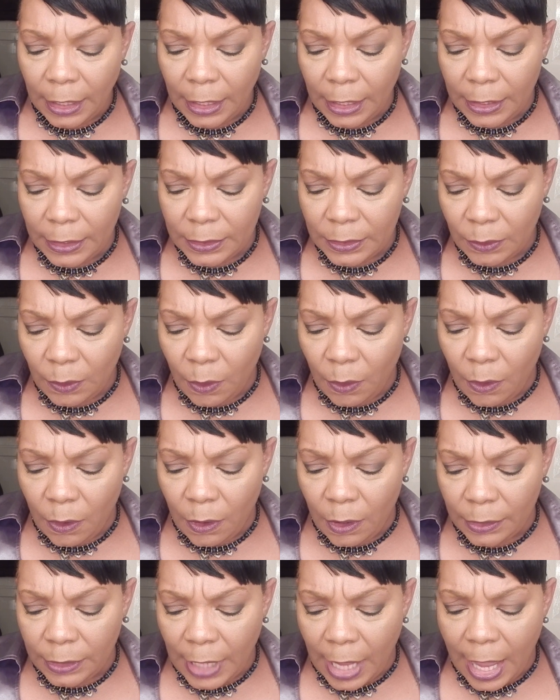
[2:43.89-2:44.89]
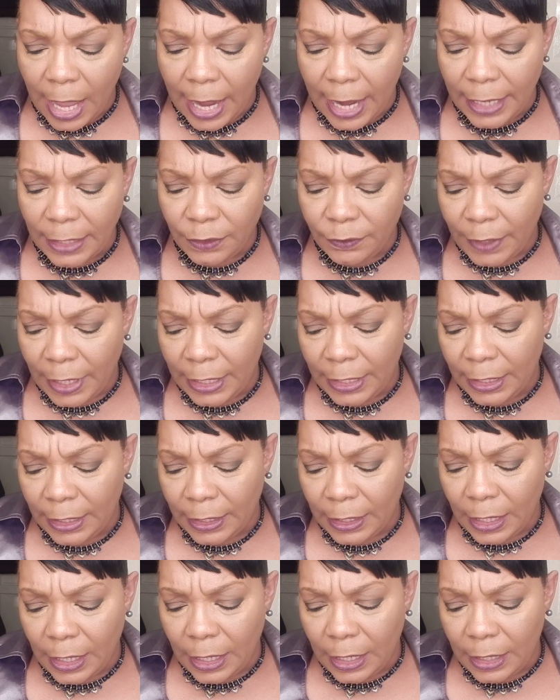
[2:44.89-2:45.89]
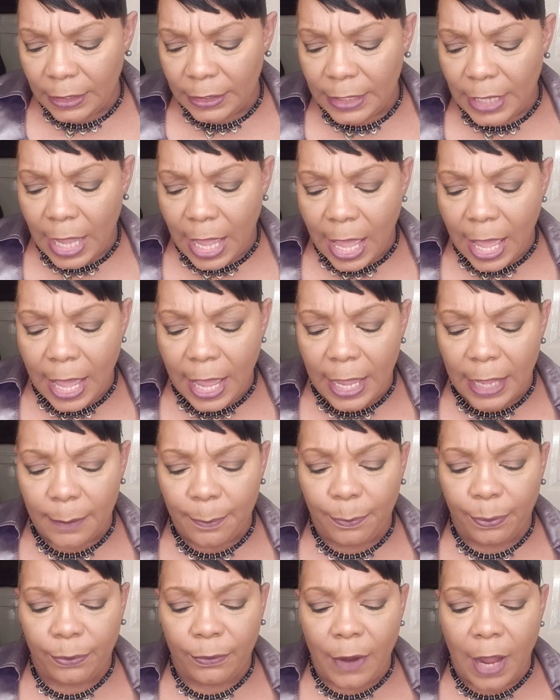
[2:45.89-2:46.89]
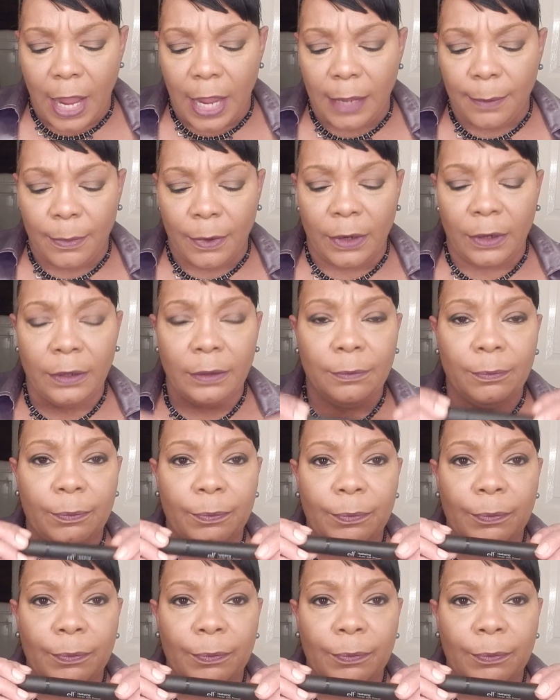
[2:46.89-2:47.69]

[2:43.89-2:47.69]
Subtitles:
is called the Hydrating Under Eye Primer.